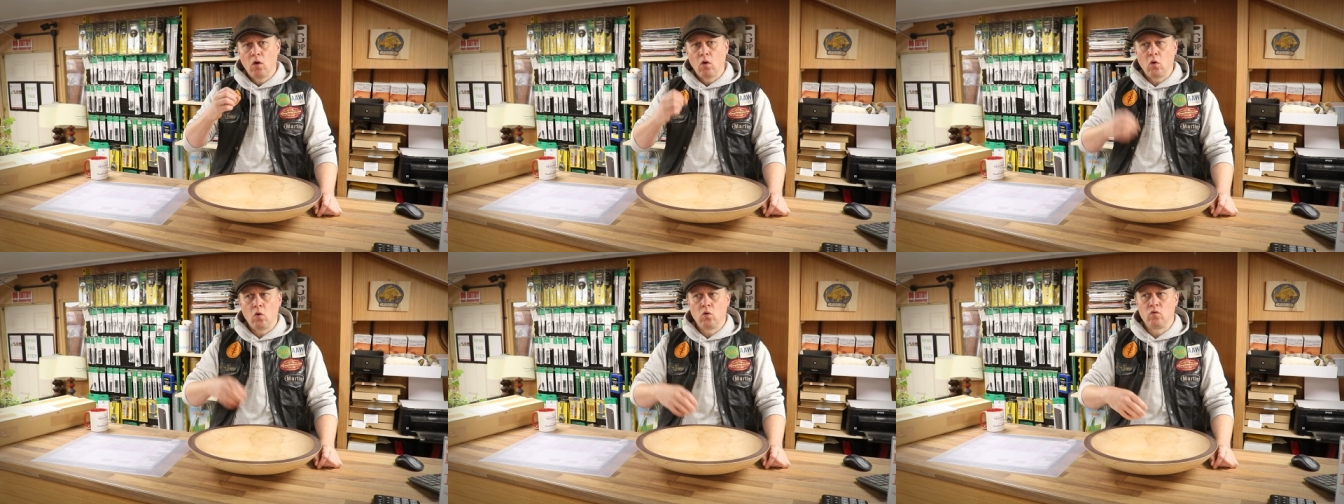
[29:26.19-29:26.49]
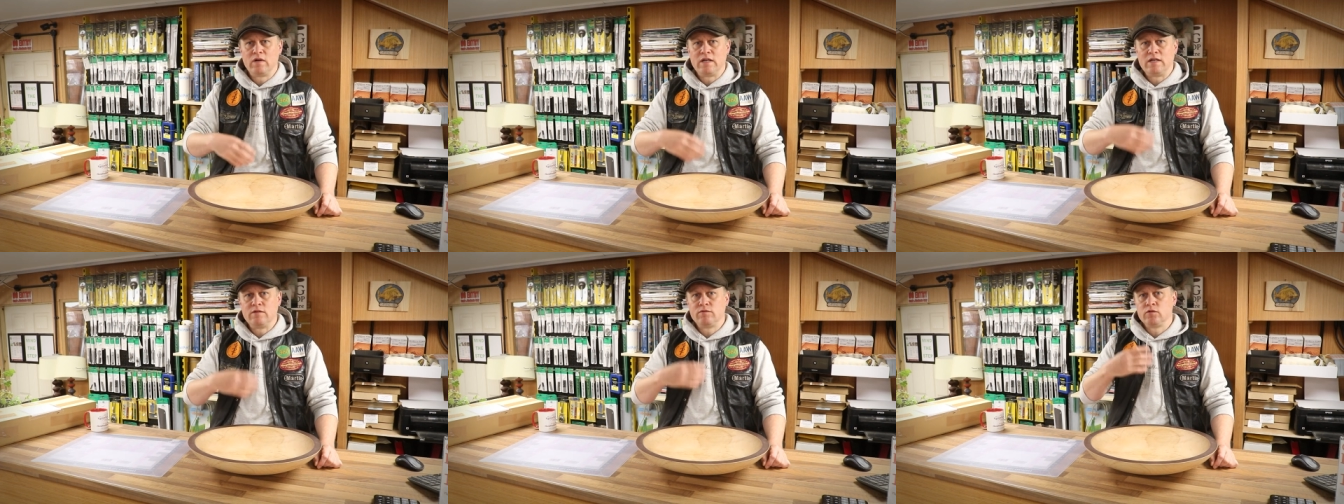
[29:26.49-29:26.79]

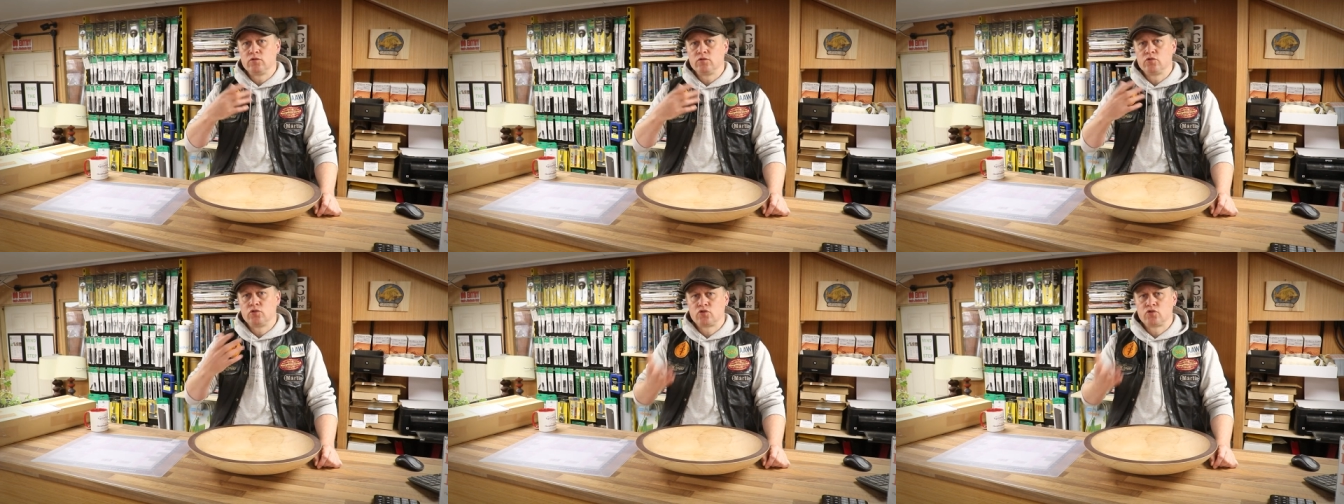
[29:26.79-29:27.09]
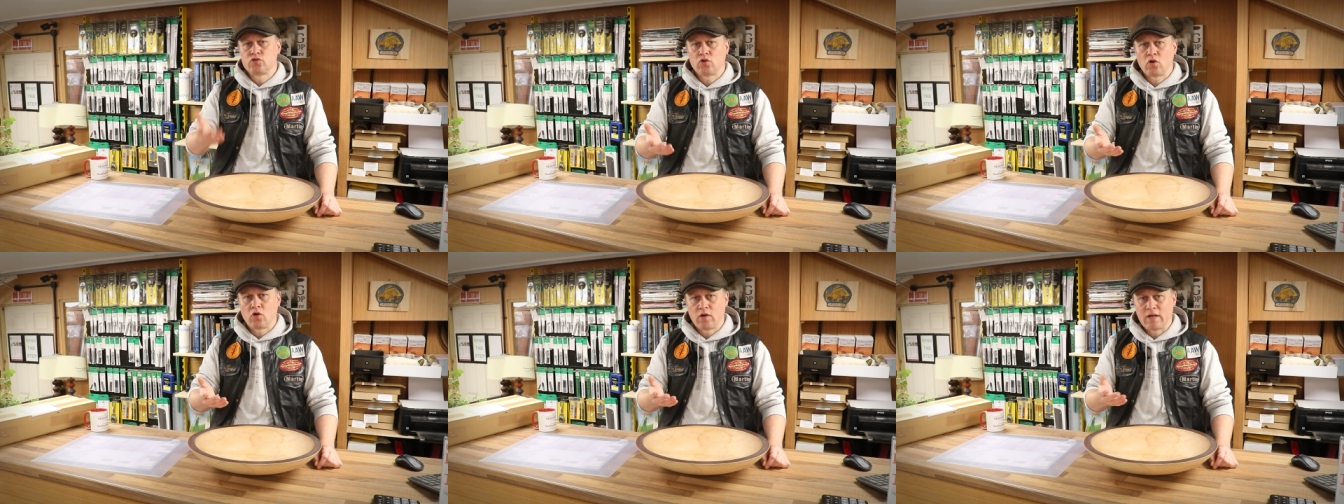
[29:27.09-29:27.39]
or even to
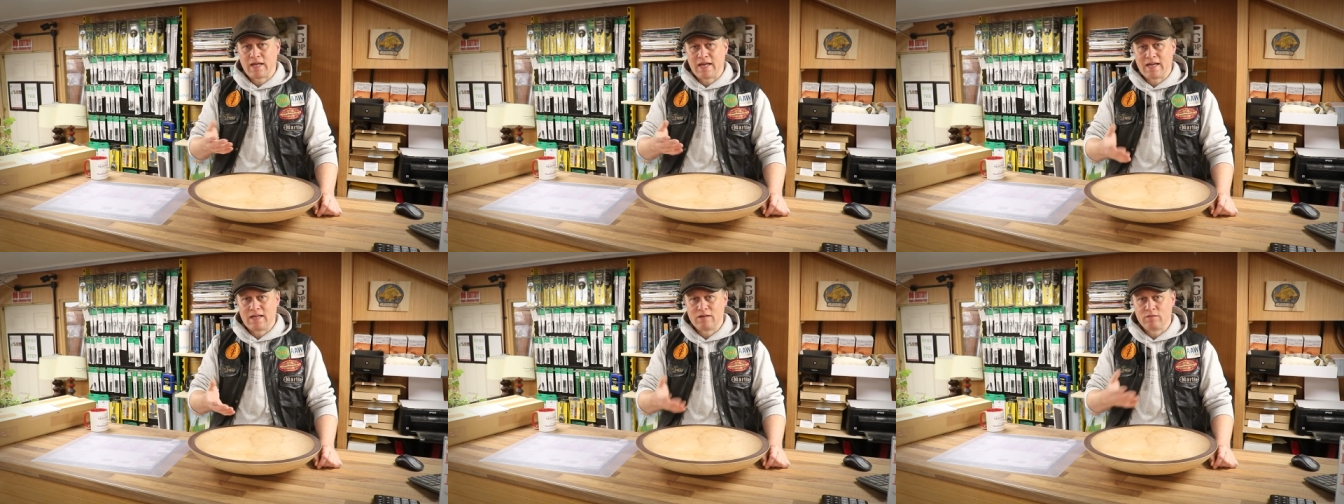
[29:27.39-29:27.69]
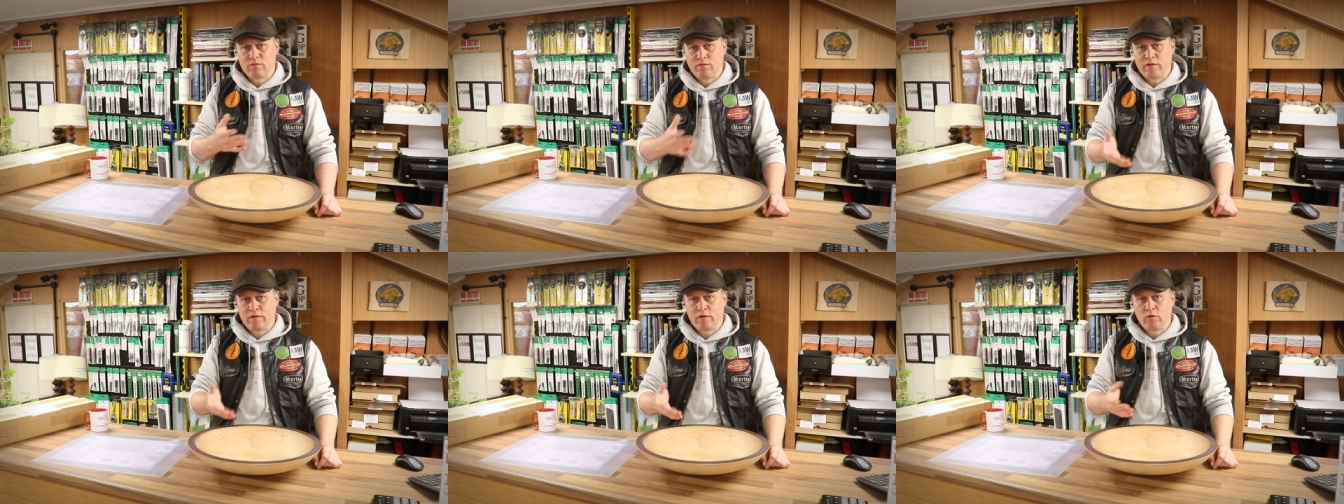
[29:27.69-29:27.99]
try
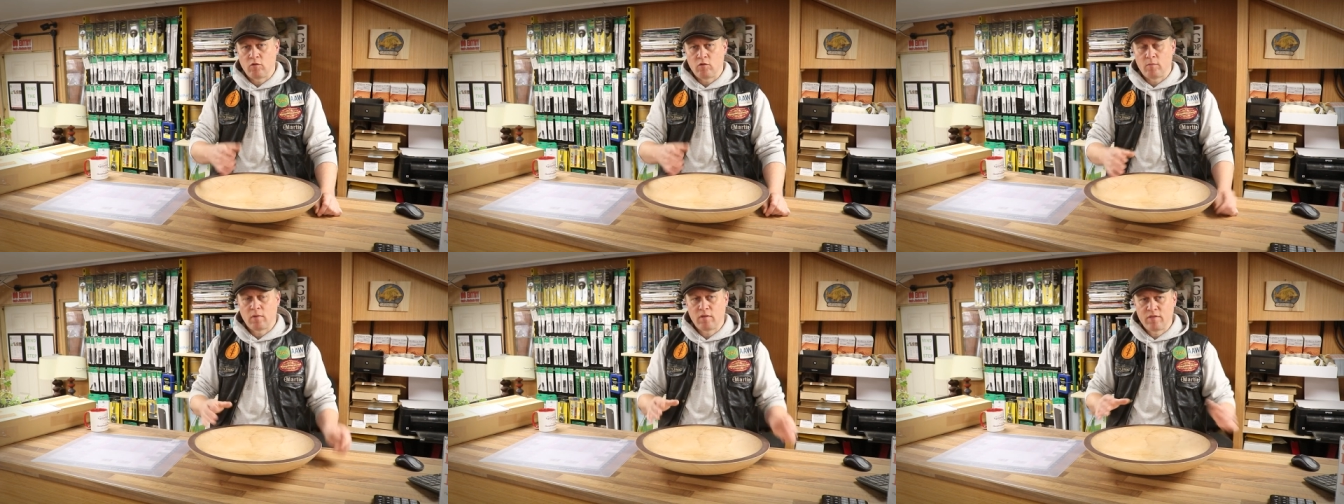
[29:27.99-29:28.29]
and fill them.